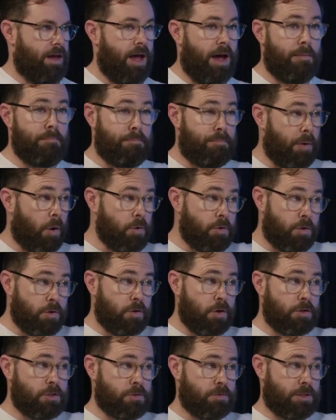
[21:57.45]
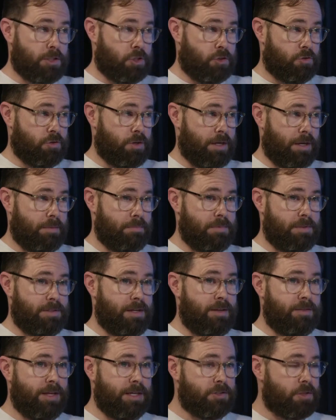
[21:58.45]
And mm. both of those are extremes
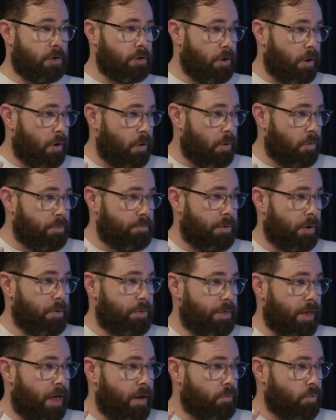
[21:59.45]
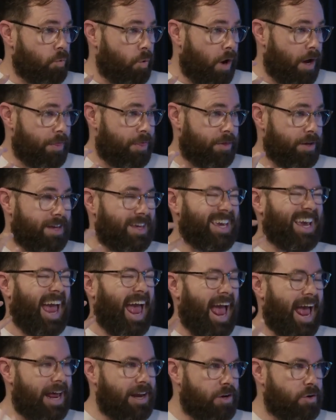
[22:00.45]
that don't hold both yeah. right thinking
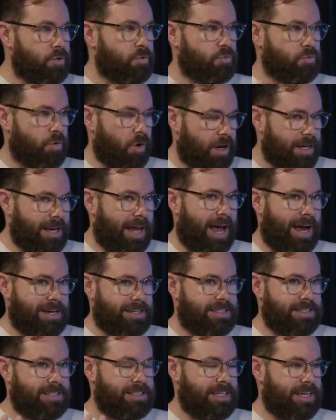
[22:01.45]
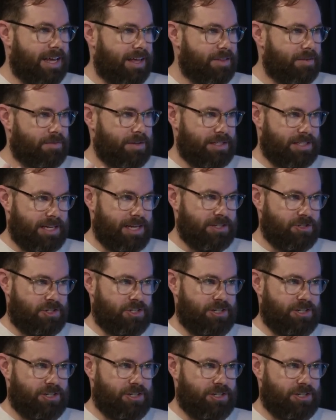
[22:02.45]
and right acting yeah. together in tension.